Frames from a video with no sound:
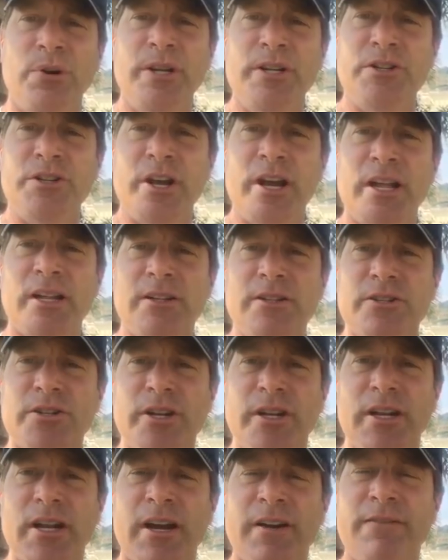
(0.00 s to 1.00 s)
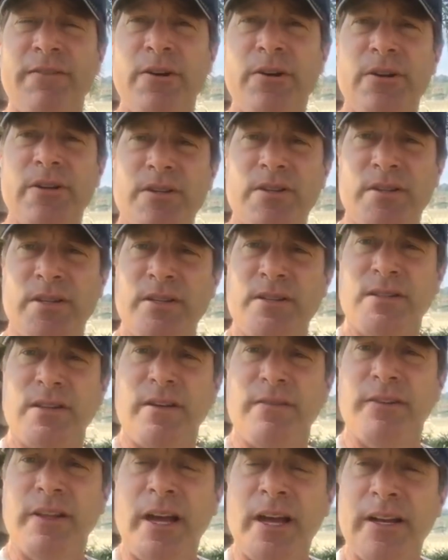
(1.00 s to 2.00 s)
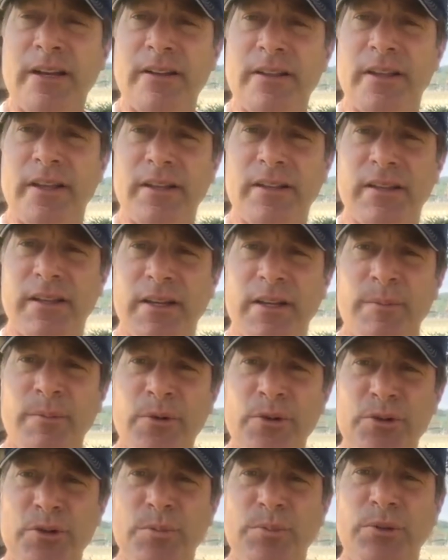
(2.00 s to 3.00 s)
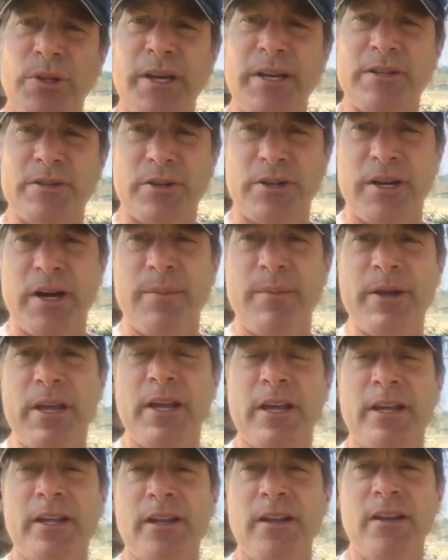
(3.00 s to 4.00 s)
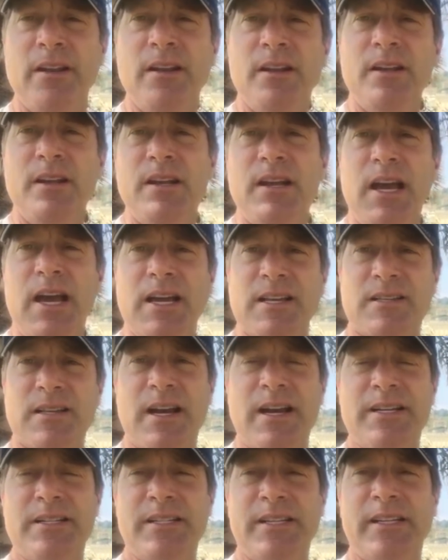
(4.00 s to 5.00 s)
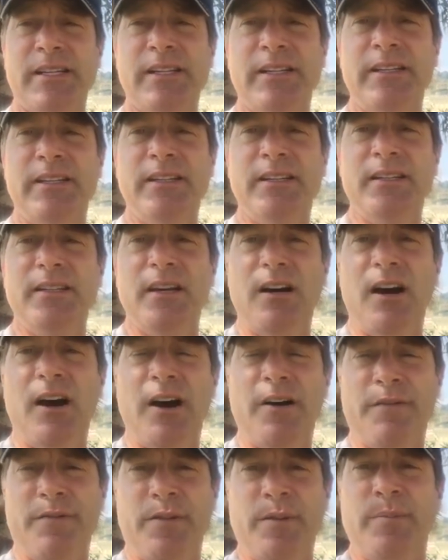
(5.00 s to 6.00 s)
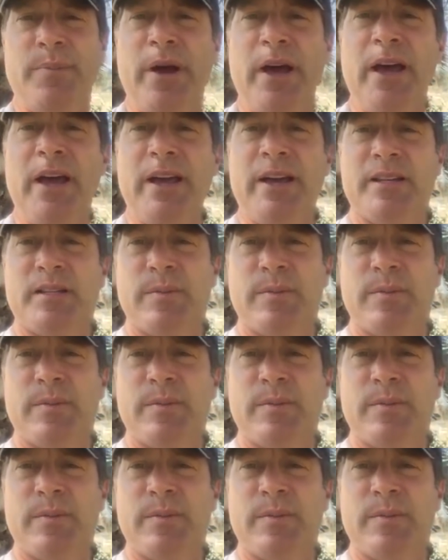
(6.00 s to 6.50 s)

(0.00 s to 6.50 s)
Pretty challenging. I've noticed since I've landed that the commercial planes are coming in as I did off the bay